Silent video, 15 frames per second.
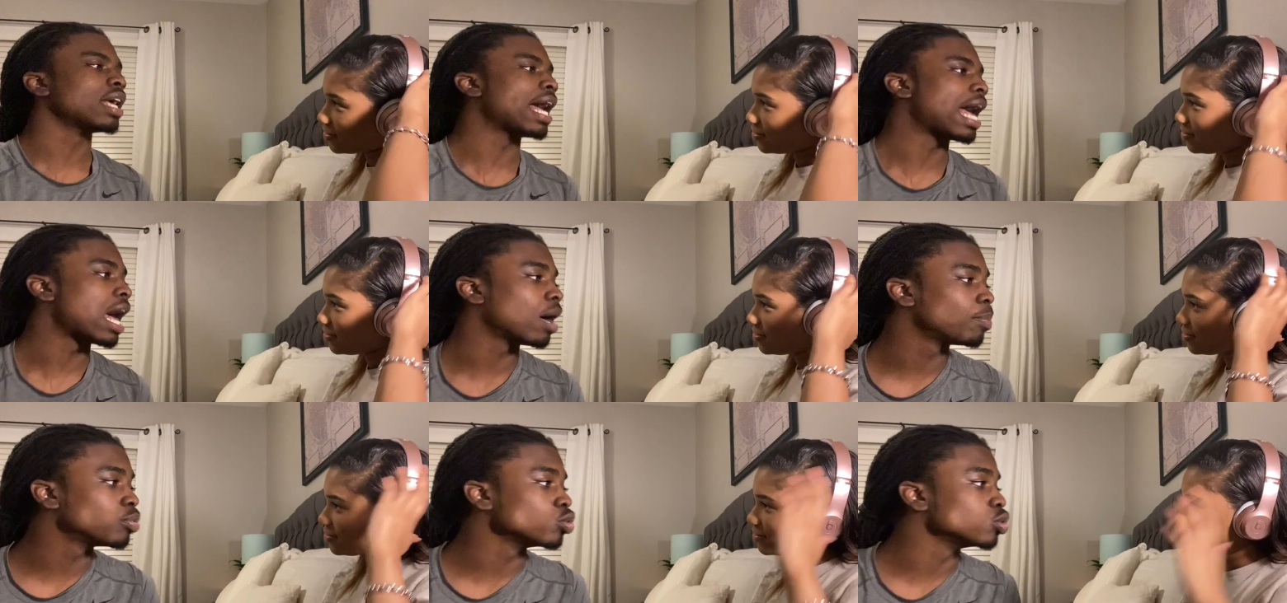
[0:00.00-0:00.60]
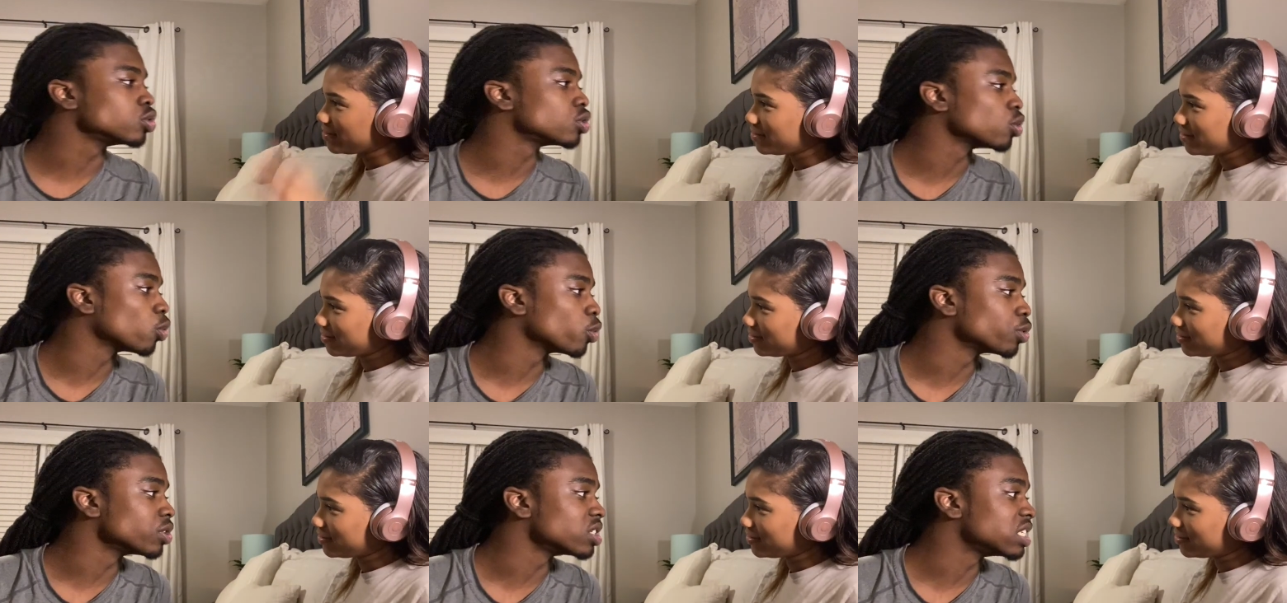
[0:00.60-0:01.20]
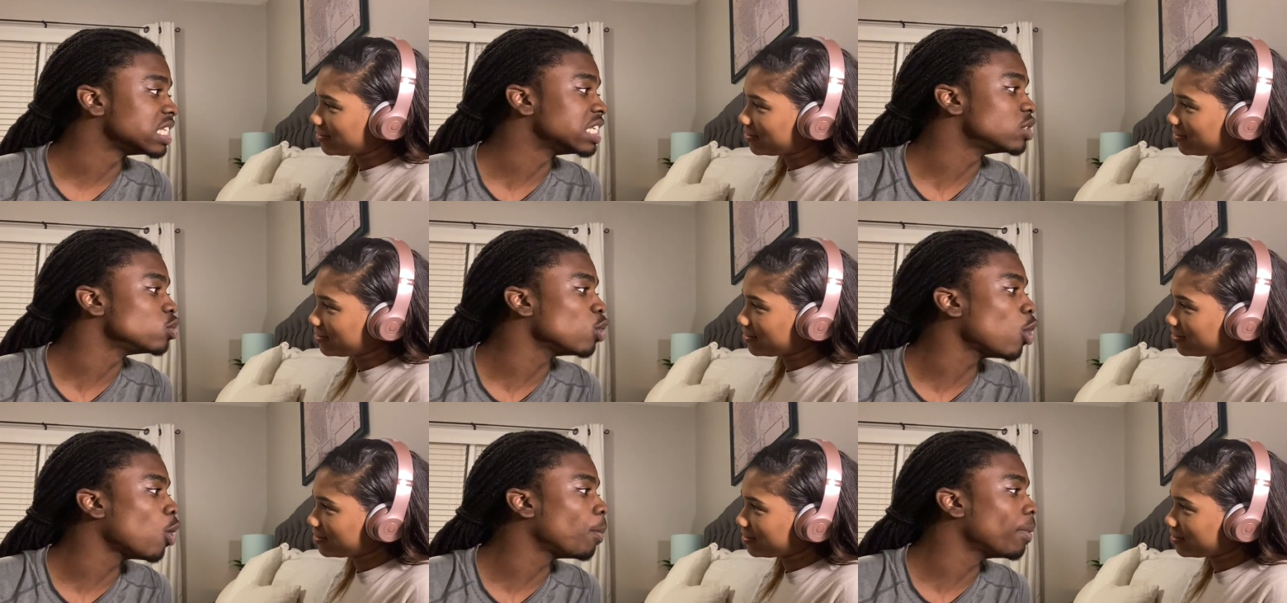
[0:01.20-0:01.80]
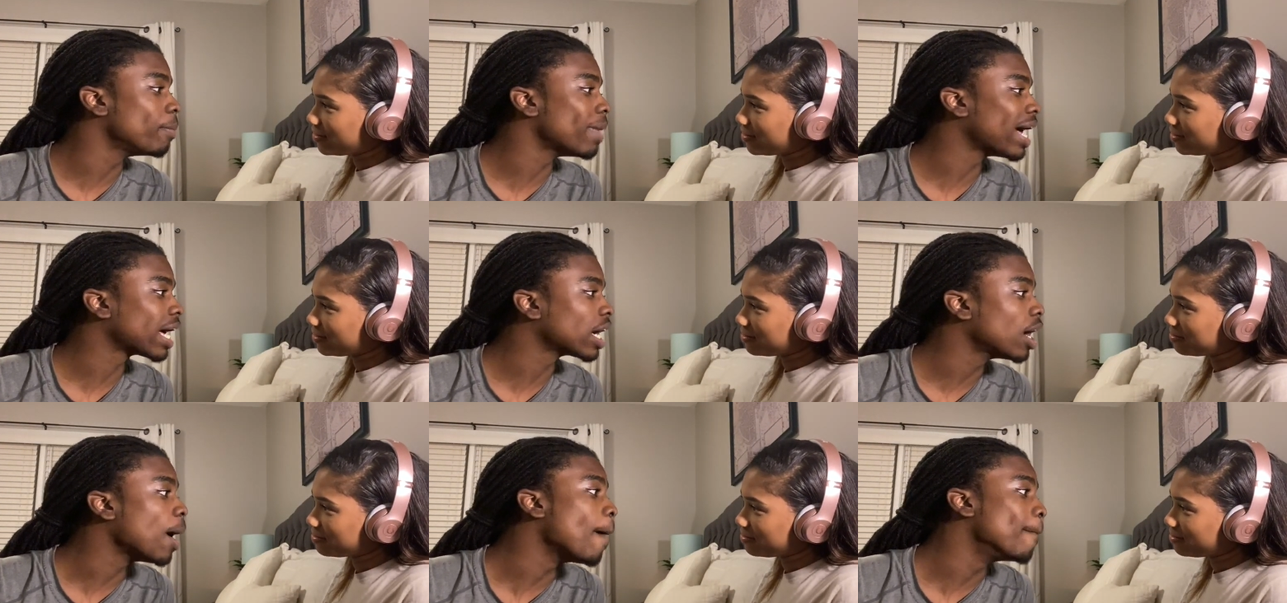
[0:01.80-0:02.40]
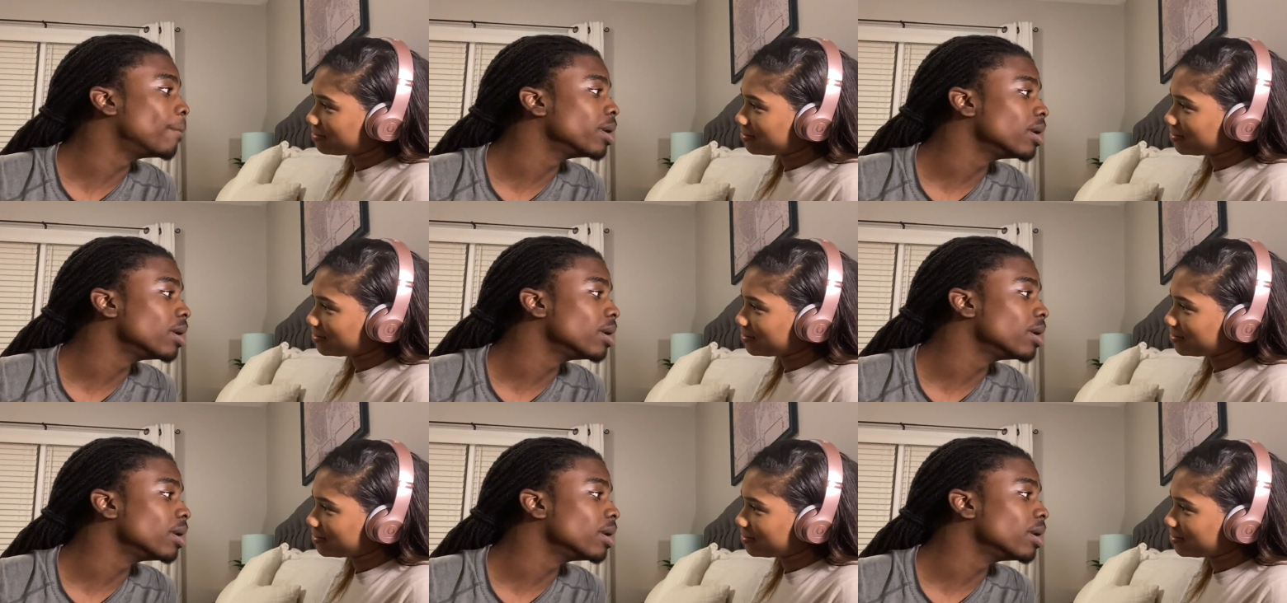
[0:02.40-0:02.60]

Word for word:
Speaker 1: Apple stores need to open back up.